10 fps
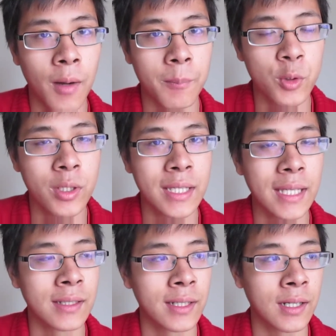you can
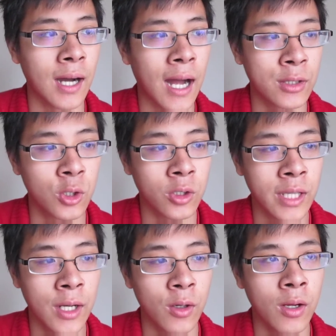get like a hot dog
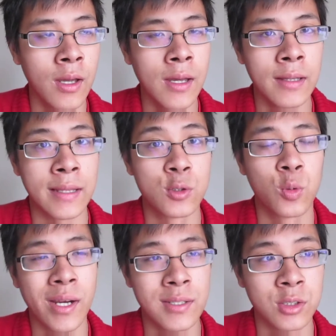there that's
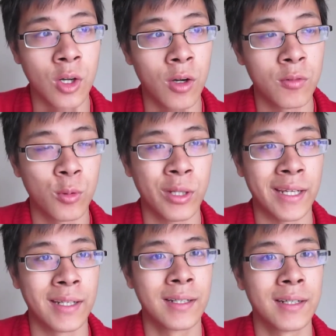twice as long for
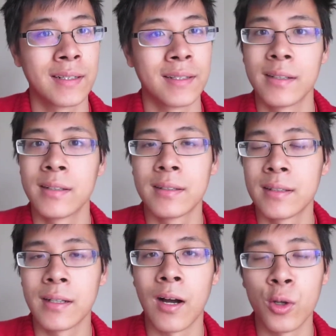like
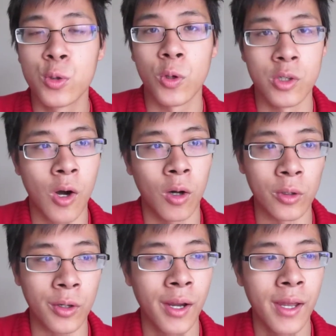under $1.